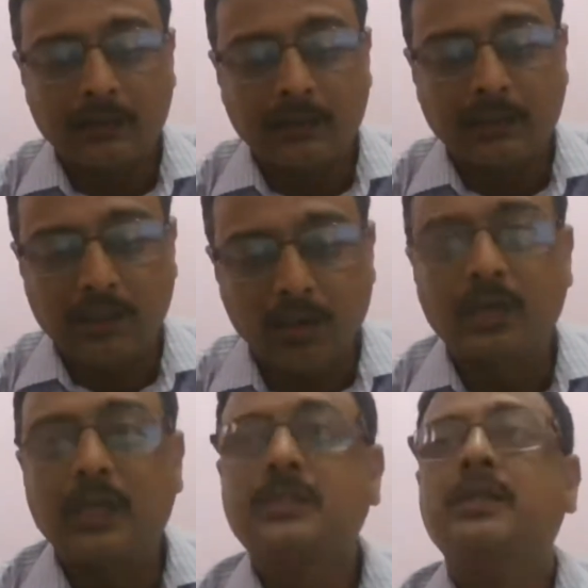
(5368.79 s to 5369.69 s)

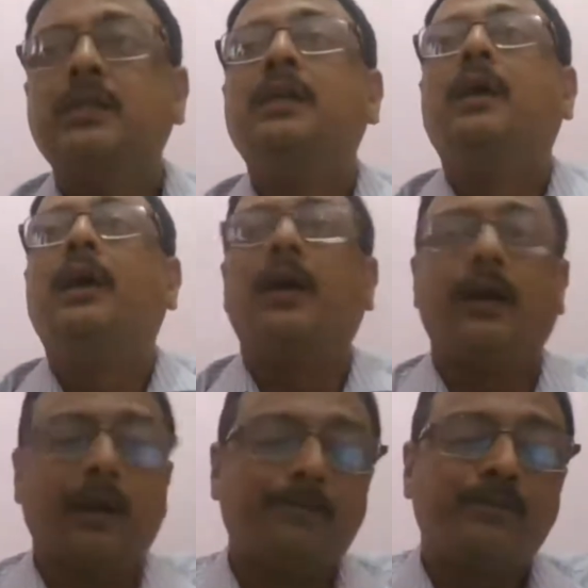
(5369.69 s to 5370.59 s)
theories
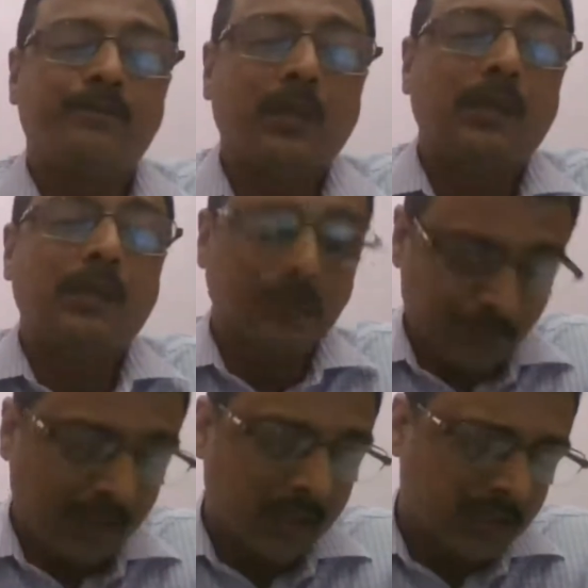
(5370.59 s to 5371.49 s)
um,
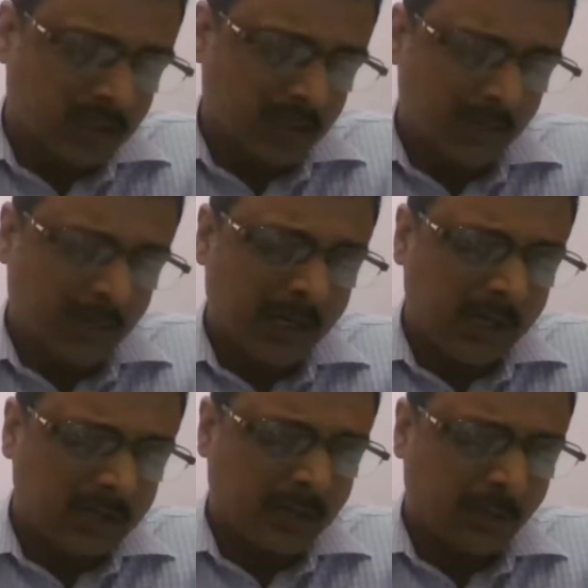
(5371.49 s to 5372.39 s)
various
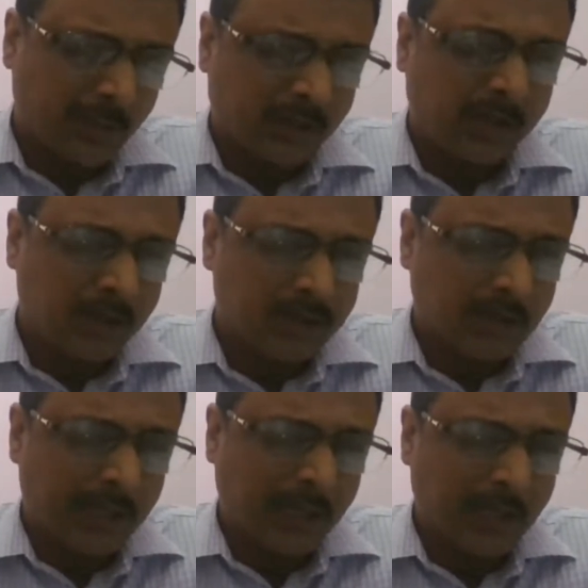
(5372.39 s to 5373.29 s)
various factors
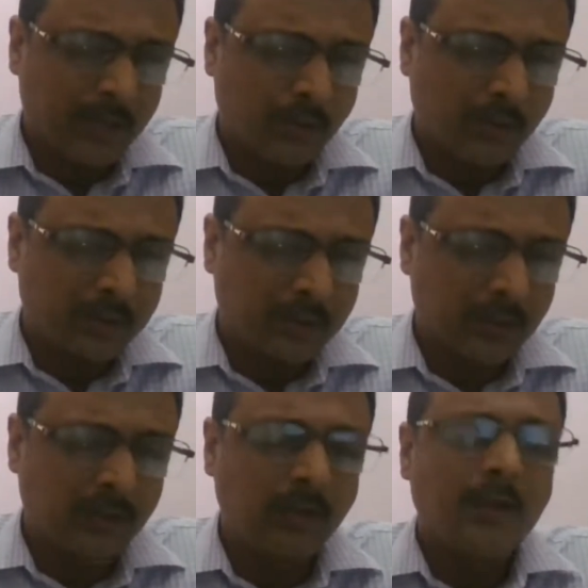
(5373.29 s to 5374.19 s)
like
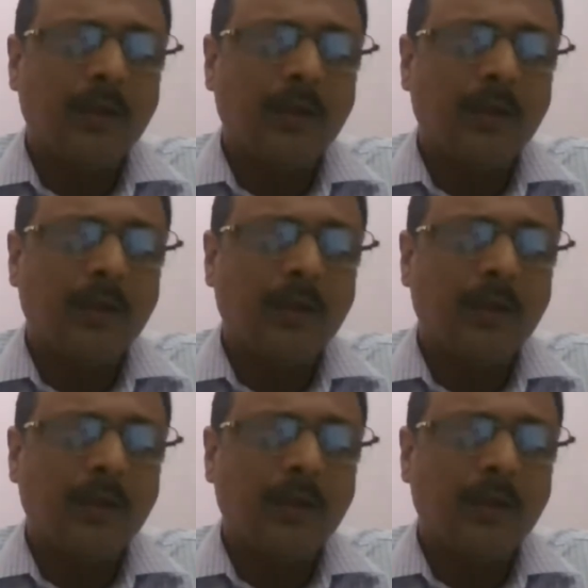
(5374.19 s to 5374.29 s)
education,